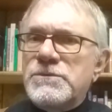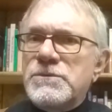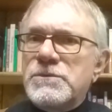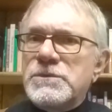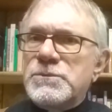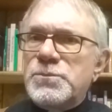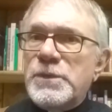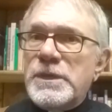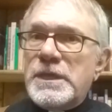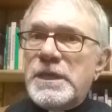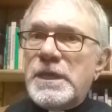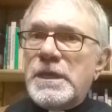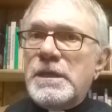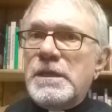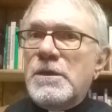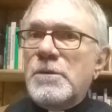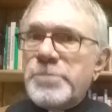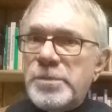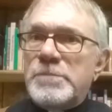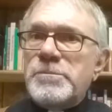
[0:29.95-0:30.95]
to us, we can't
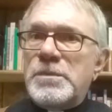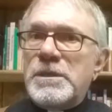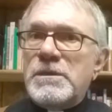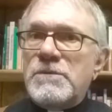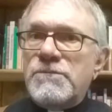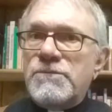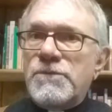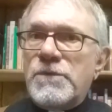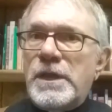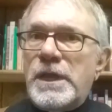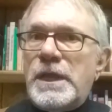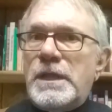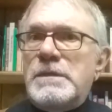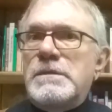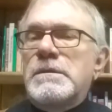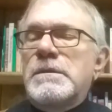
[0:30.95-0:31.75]
help but be afraid.